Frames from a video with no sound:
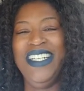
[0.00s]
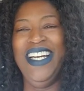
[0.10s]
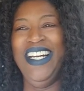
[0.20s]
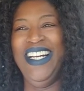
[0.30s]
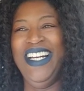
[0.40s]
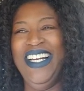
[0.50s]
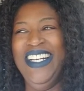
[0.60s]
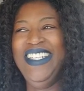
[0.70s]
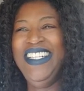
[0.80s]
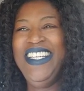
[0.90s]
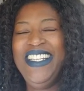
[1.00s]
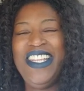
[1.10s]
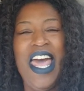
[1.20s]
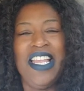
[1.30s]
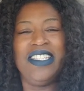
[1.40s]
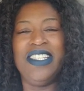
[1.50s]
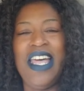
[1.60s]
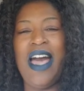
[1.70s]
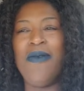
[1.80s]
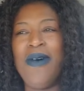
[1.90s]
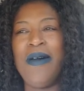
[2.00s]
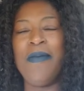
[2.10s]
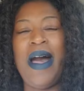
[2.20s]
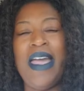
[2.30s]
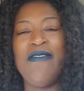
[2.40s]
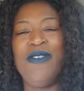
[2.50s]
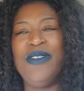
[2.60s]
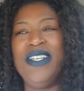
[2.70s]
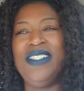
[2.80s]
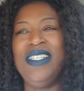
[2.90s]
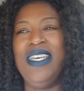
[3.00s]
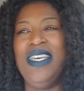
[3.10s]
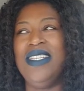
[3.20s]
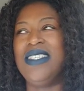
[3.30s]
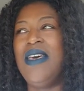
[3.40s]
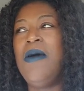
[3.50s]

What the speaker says: That is not what mindfulness is.